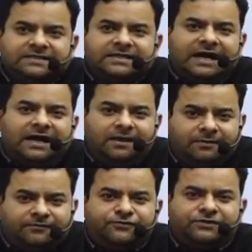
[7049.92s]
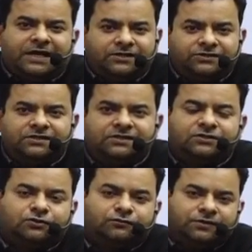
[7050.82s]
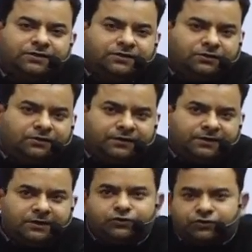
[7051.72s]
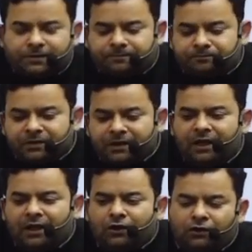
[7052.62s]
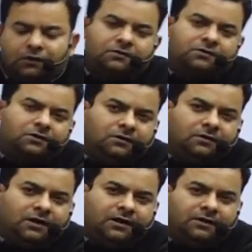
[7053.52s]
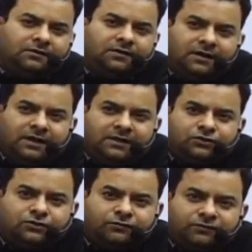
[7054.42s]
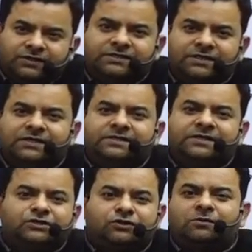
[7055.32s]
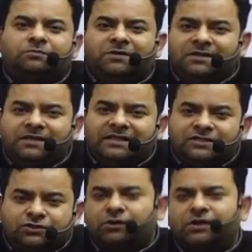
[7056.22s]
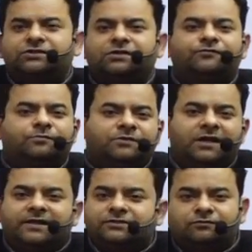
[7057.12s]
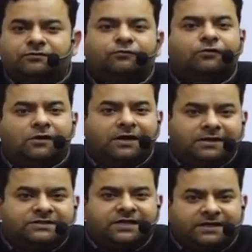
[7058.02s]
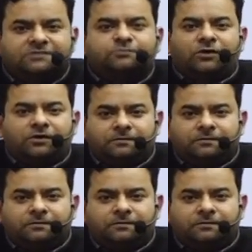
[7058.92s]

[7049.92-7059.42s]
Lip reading: IMF challenging the sovereignty of a country? Look, sovereignty does not mean insulation from the rest of the world. Understand this point.